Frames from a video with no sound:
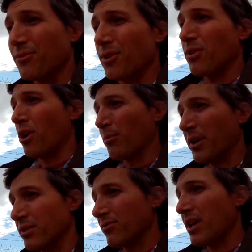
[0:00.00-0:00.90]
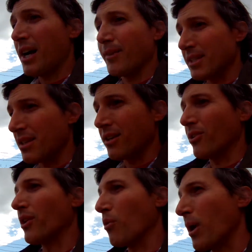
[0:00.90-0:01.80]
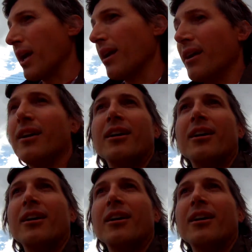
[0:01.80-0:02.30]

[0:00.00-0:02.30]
for long periods of time and it's not going away.